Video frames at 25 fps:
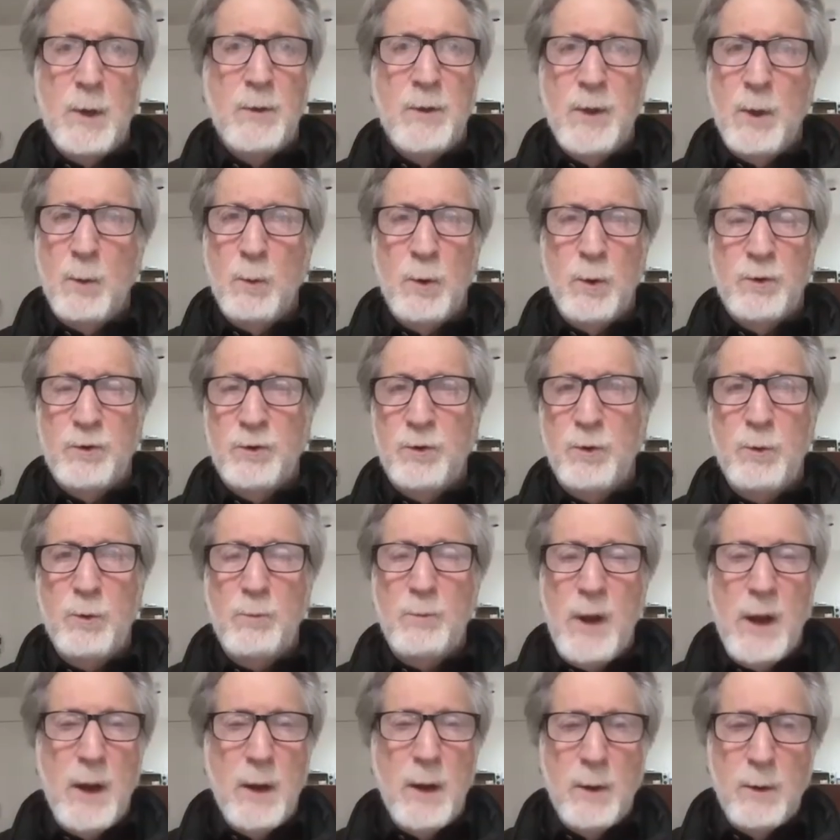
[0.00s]
were 2
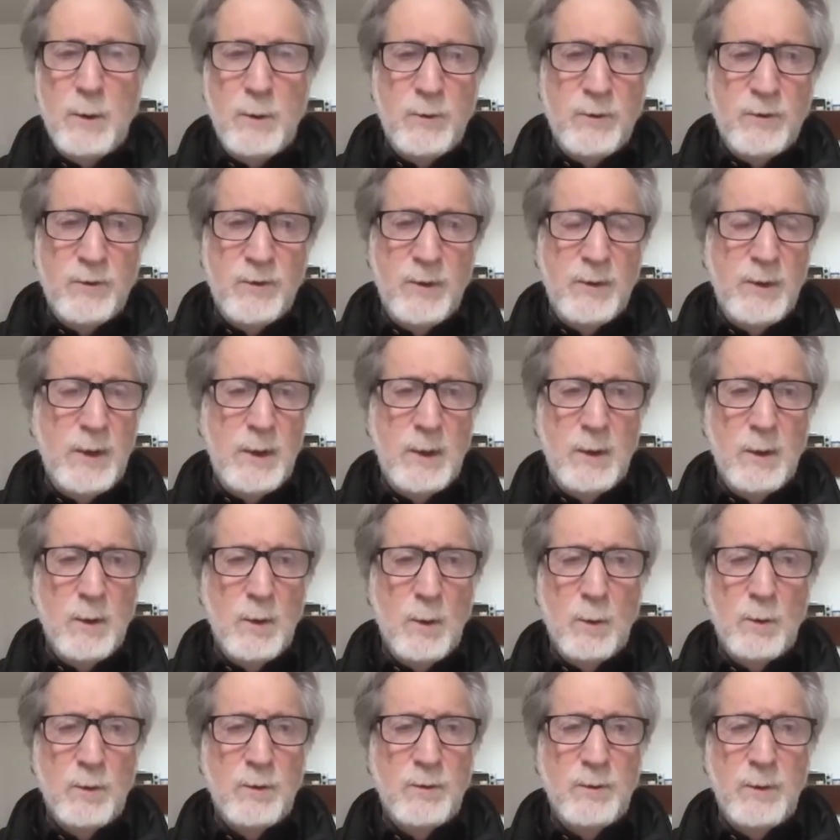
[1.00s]
mayors
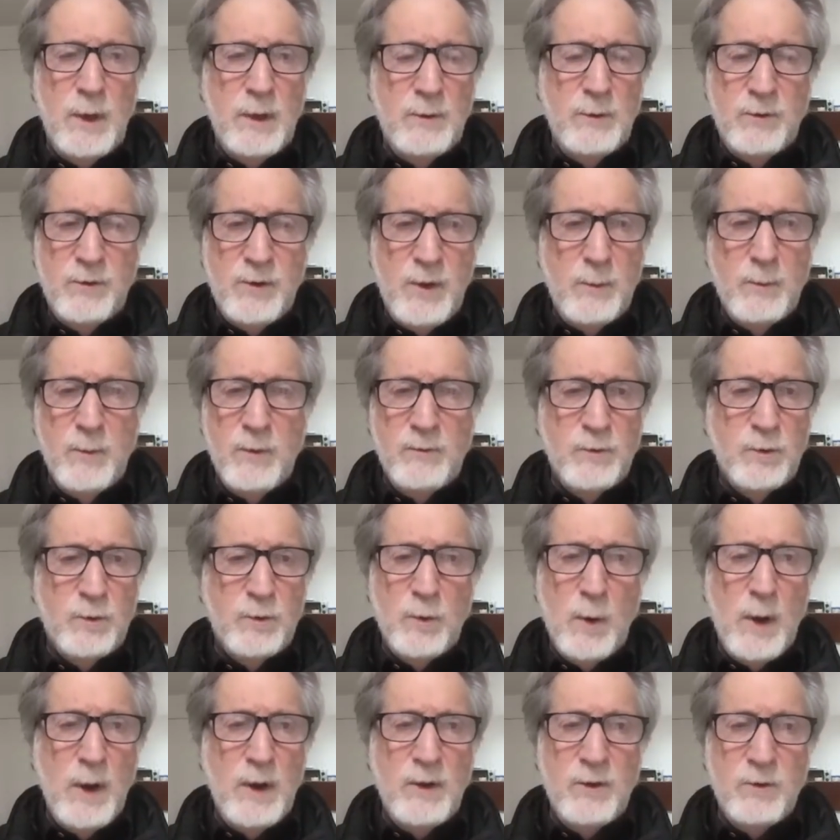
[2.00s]
in Same River
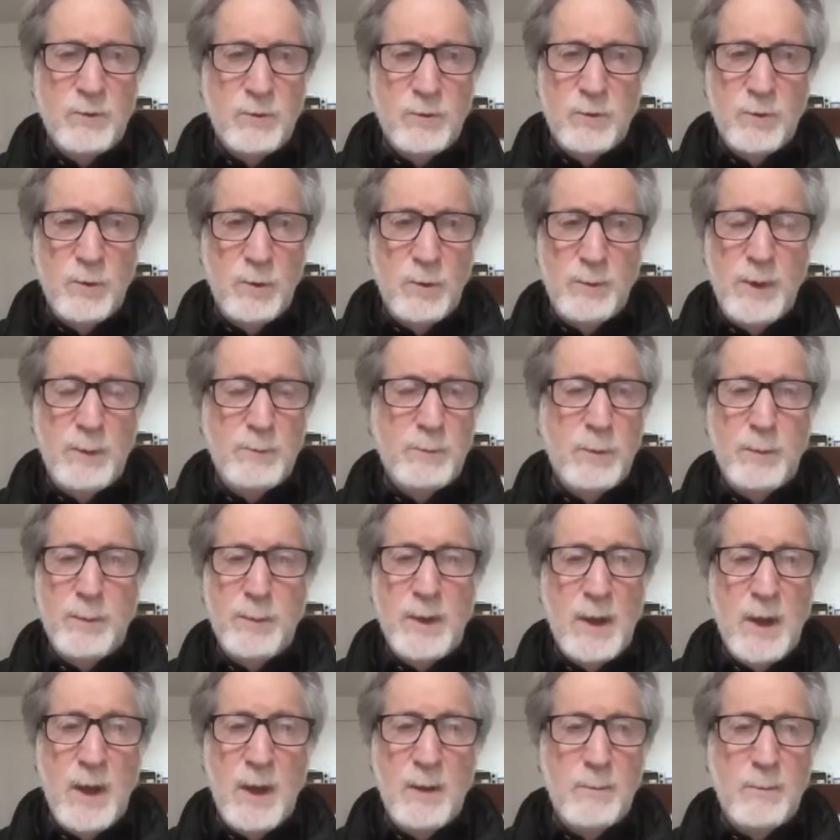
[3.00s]
Twice. 2 people
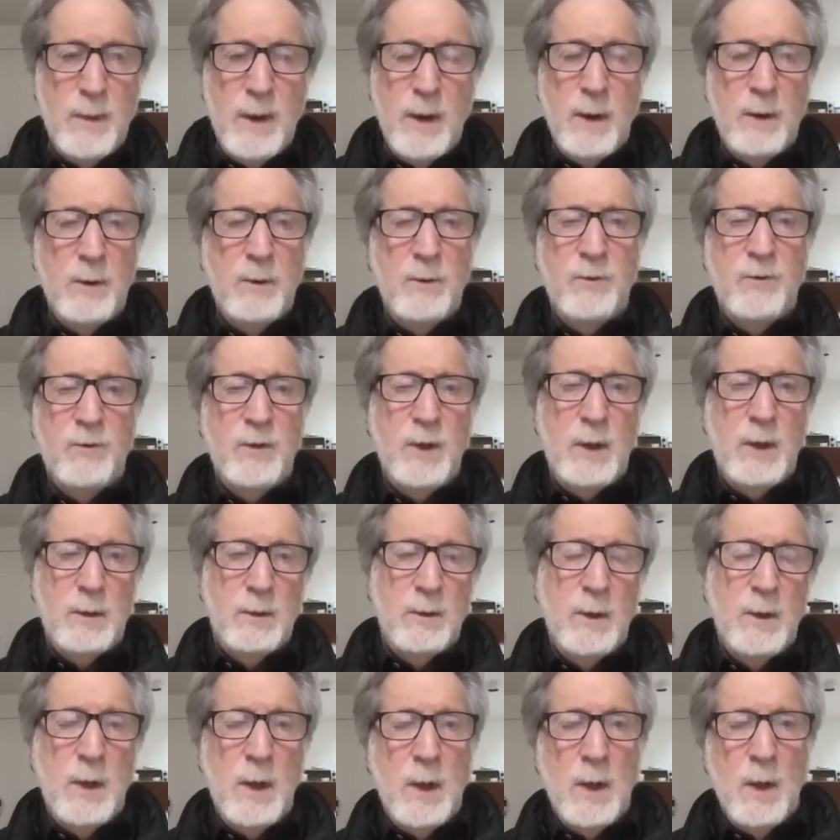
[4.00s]
became mayors,
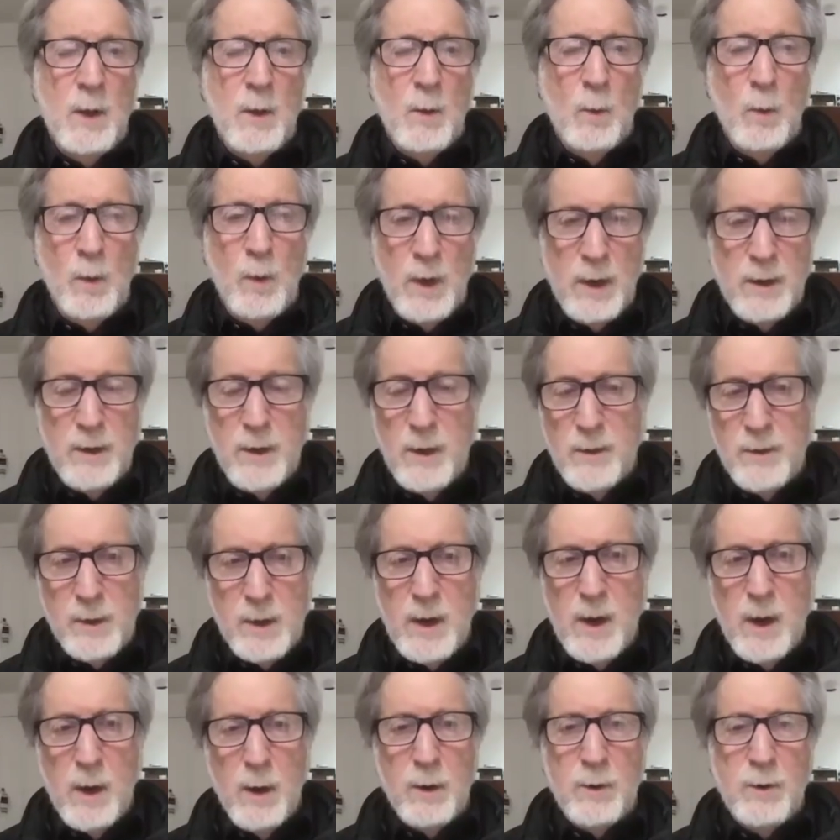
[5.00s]
and another
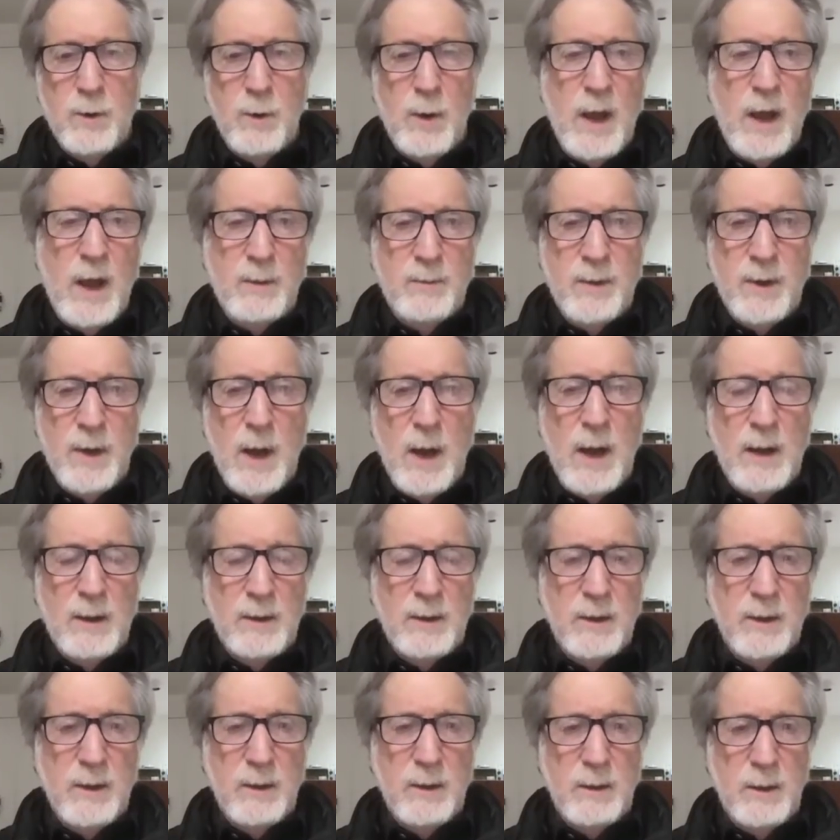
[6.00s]
character had been
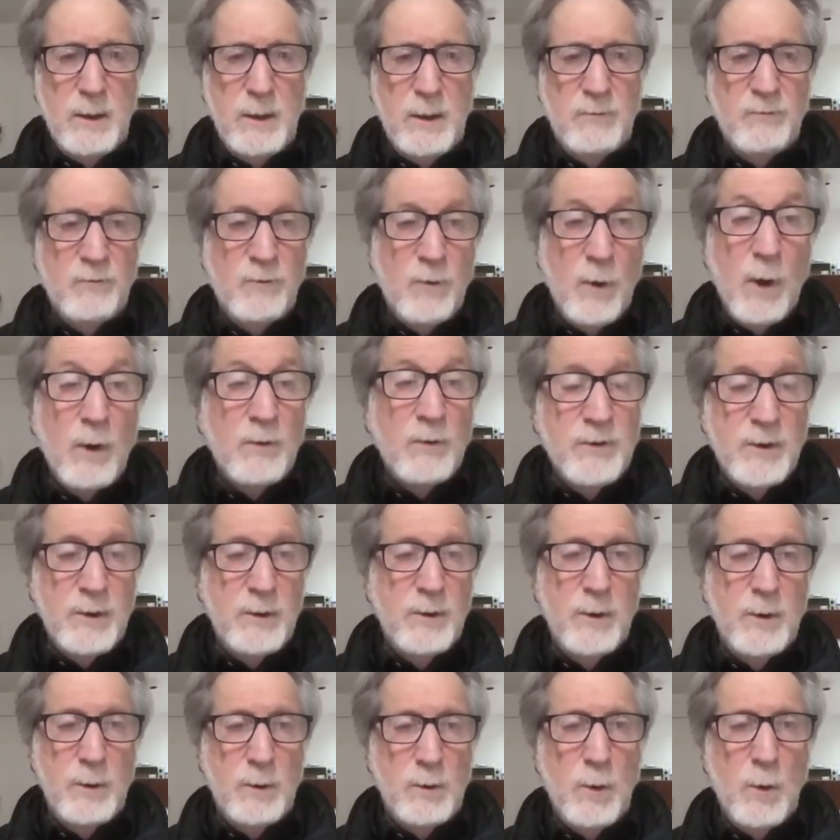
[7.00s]
highly involved
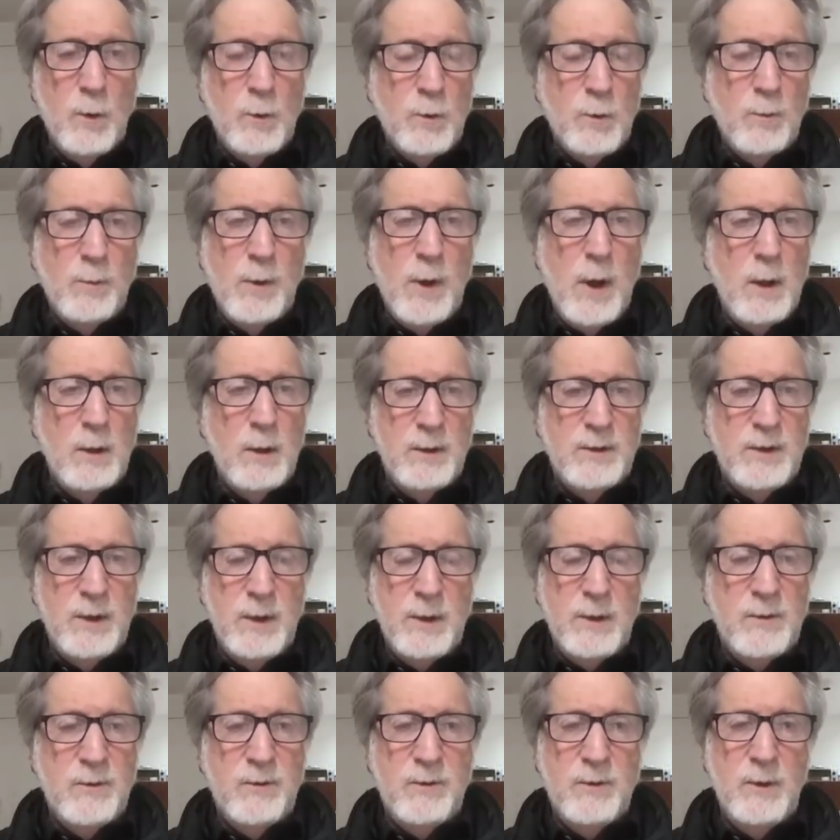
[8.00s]
in their local
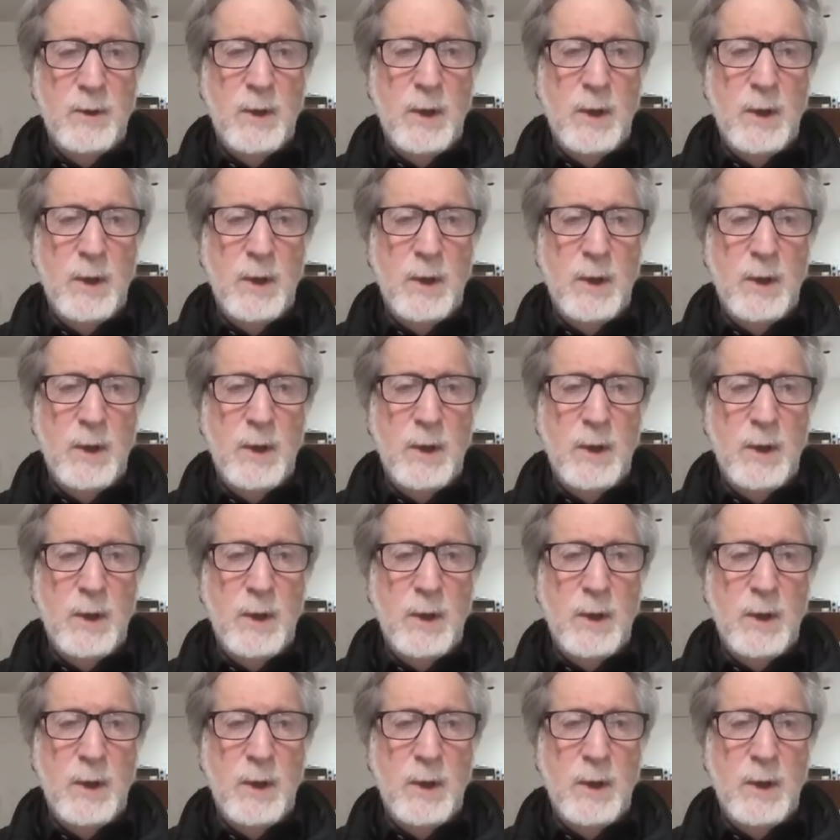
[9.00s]
politics